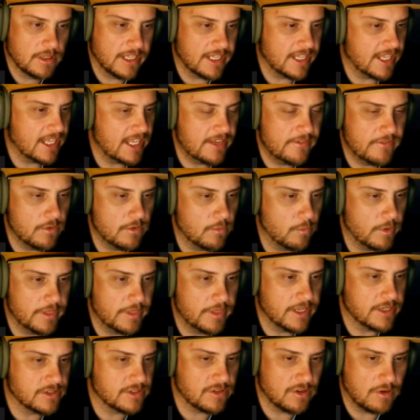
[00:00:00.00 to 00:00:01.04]
Like even when
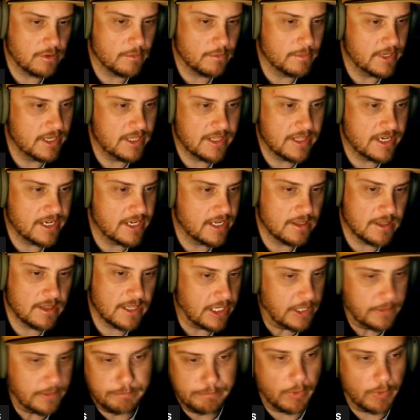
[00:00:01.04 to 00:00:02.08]
they saw me, they didn't
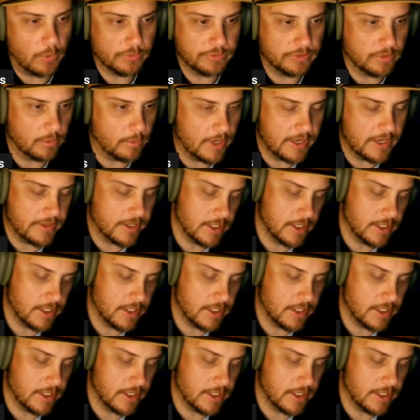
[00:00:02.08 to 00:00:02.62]
like bolt away.